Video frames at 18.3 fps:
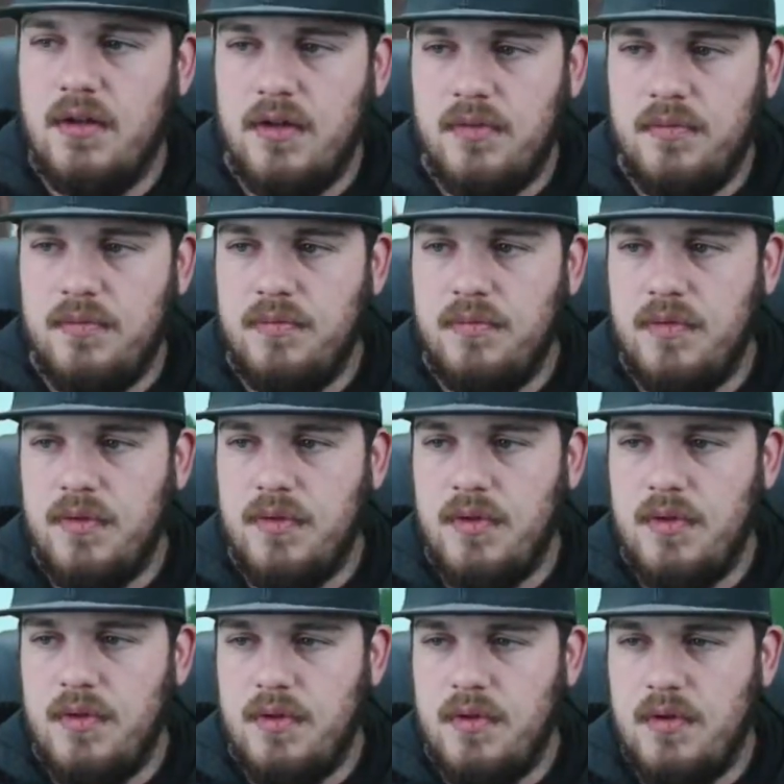
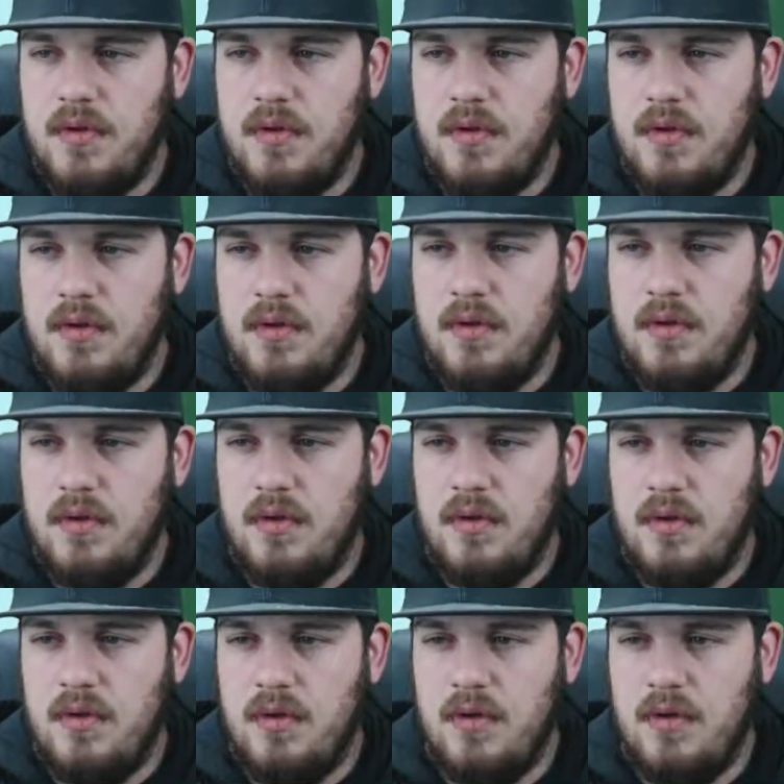For
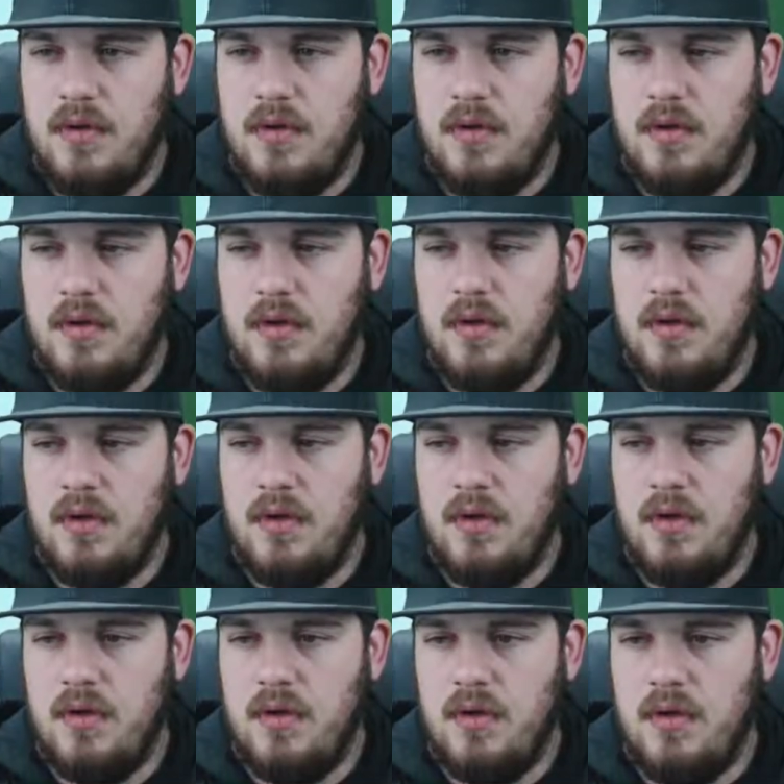a dragon's
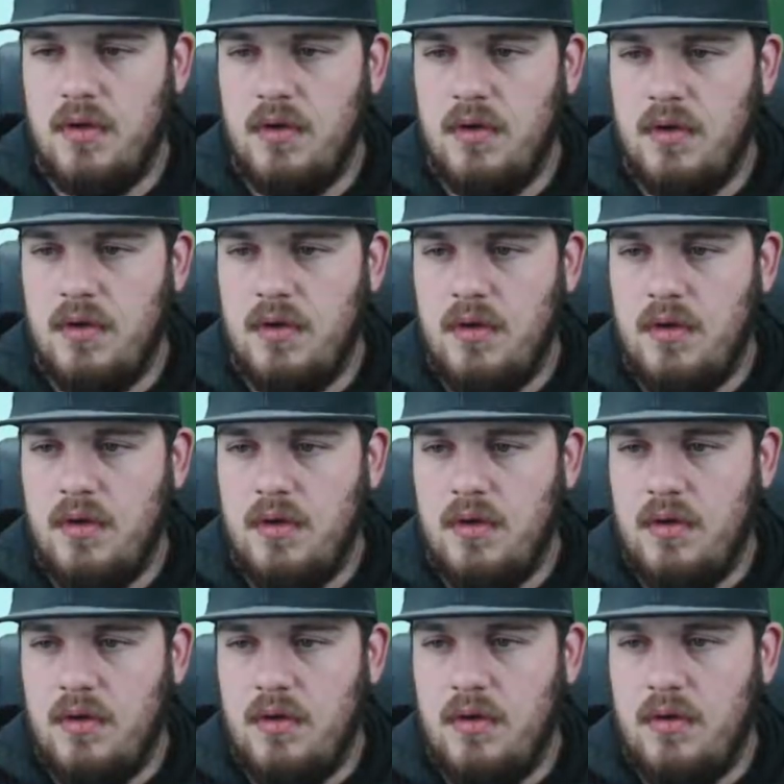age, we
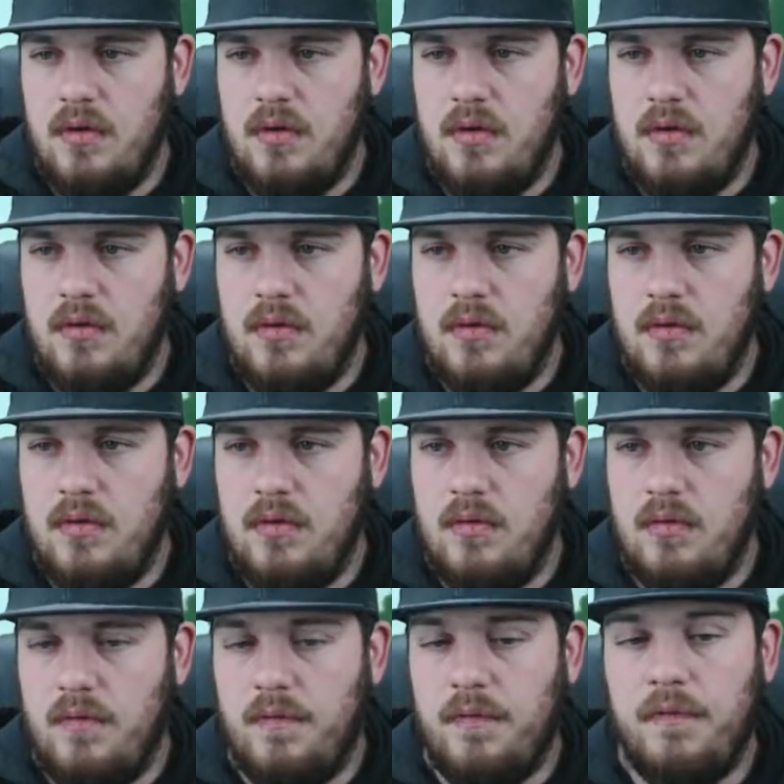now have
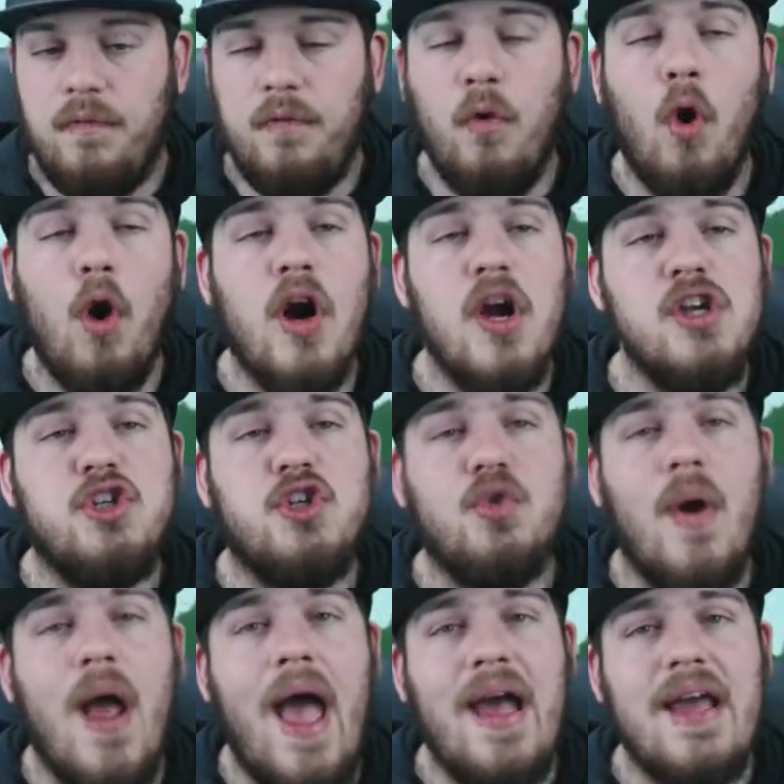12 For a
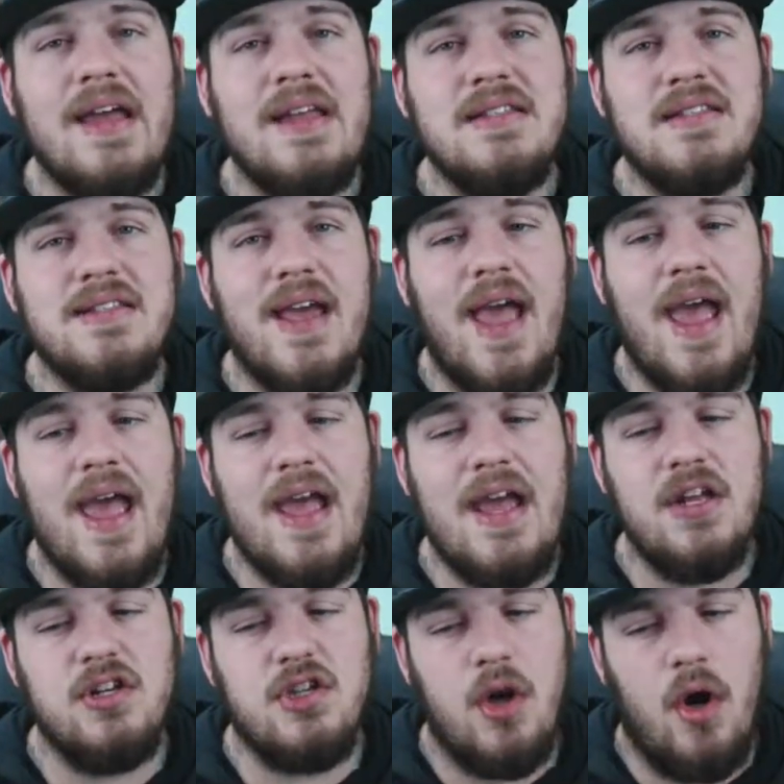dragon's
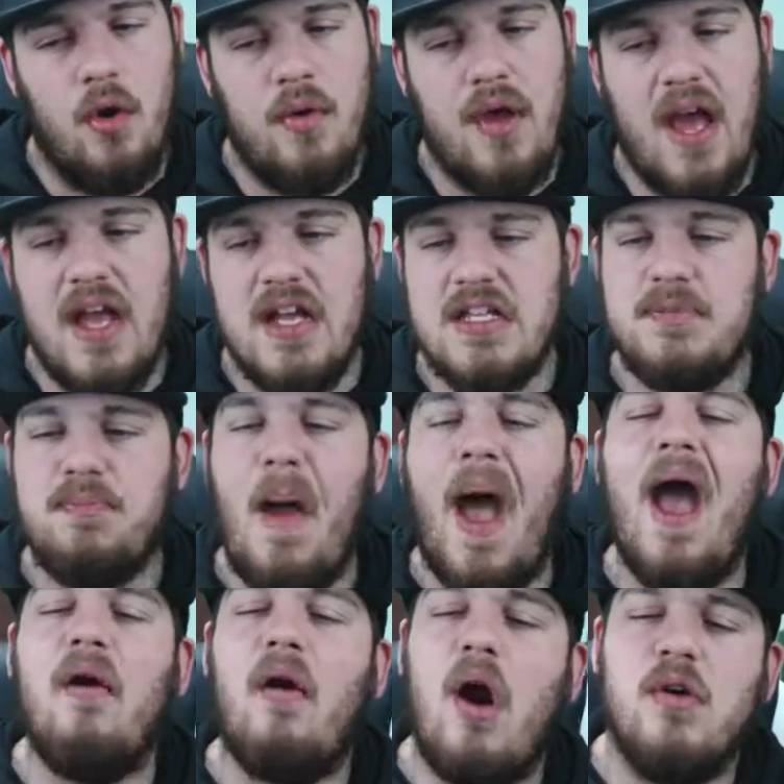age, okay.
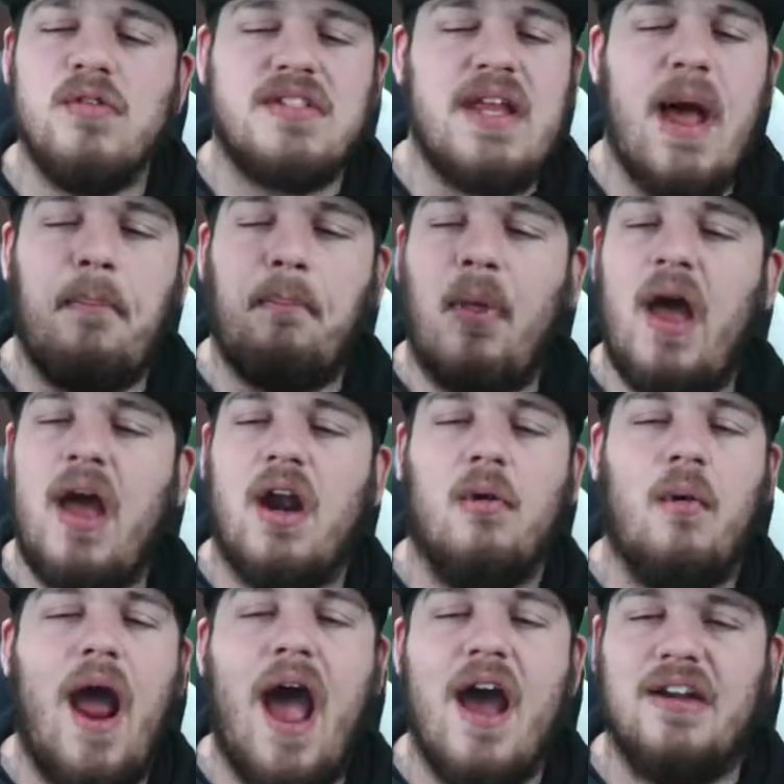Spyro, stop playing
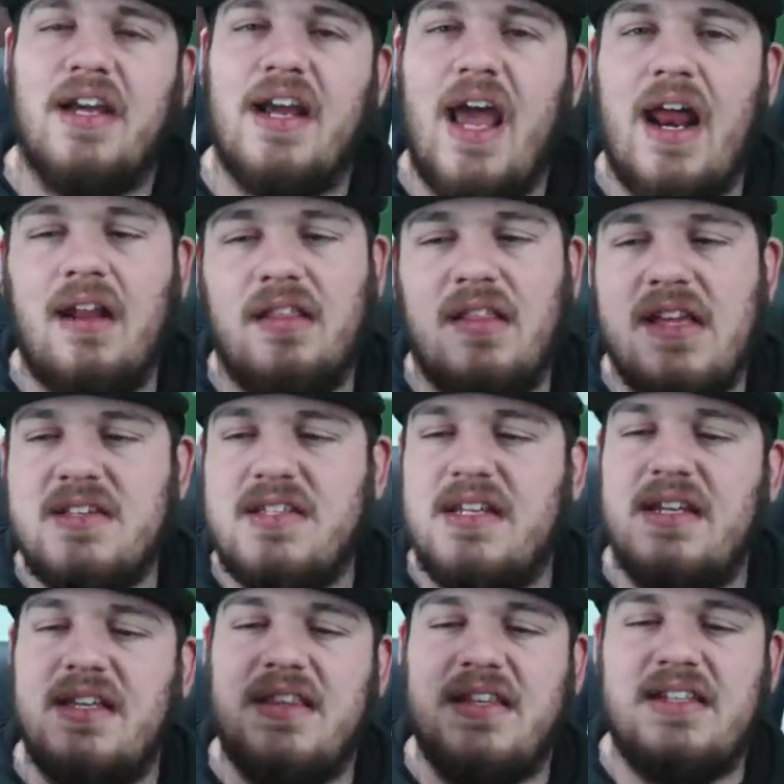around, you gotta
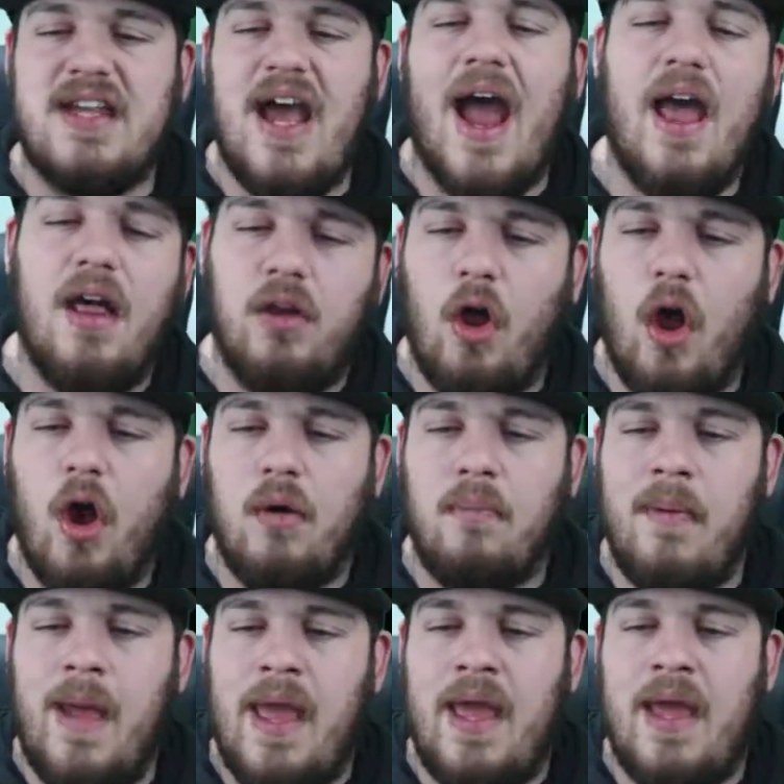listen to the
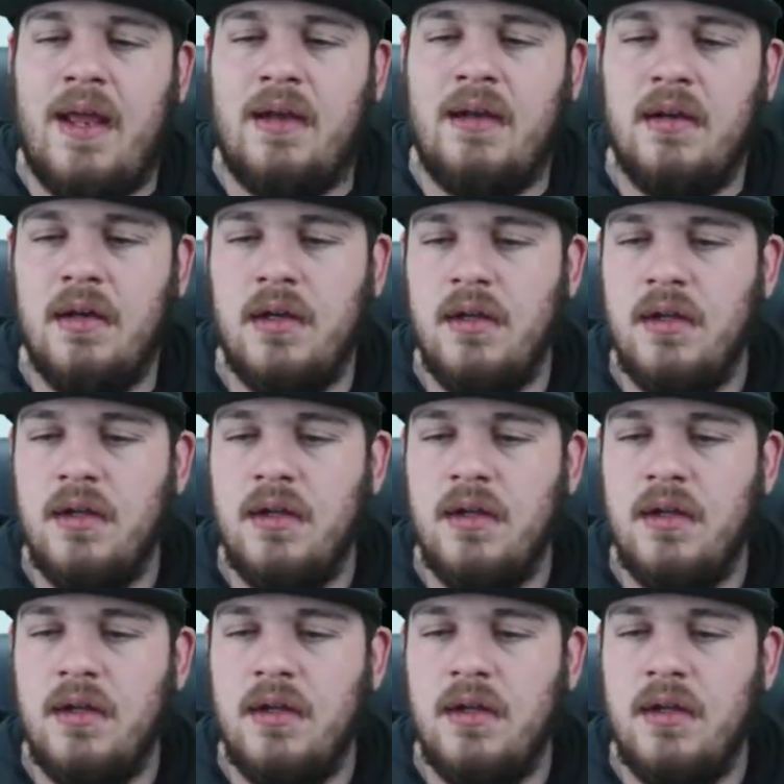dialogue, man.